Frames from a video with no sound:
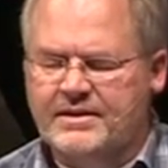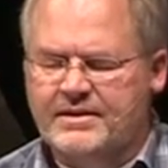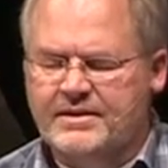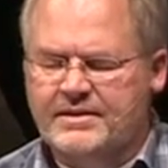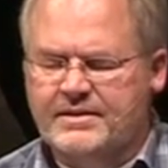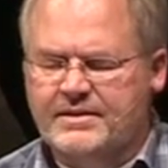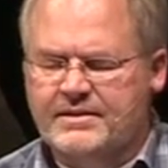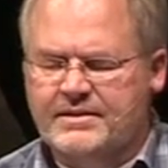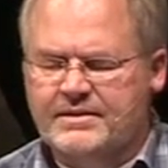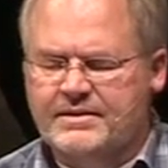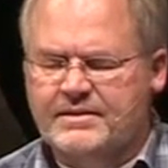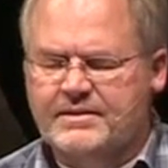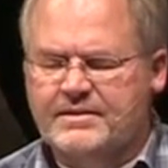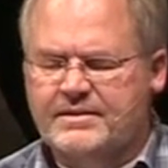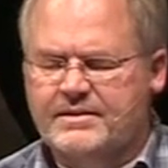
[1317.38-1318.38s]

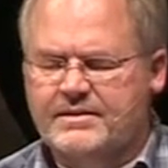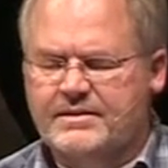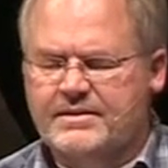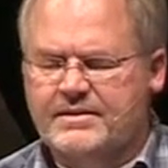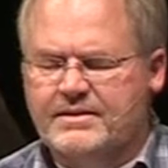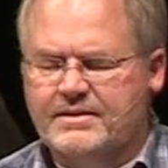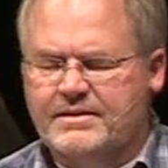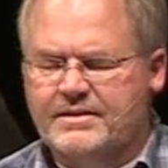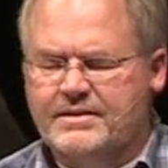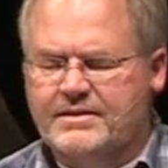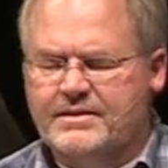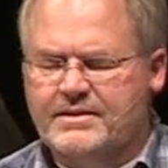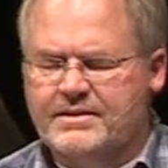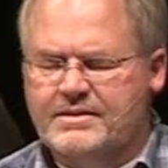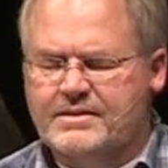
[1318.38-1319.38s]

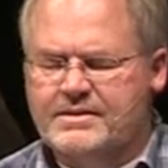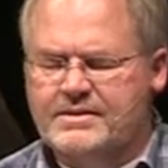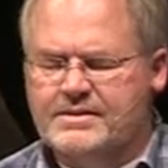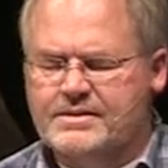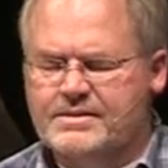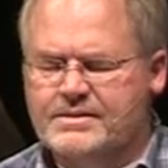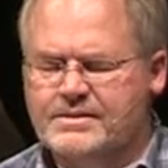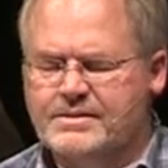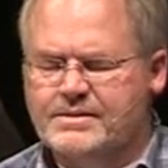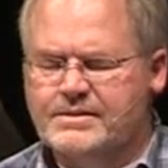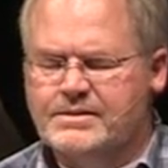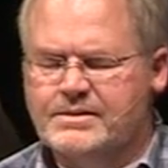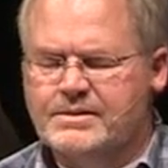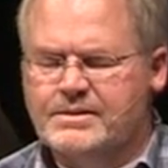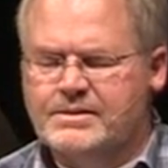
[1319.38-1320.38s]

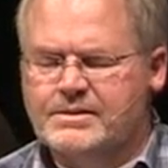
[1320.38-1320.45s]
No one is speaking in this clip.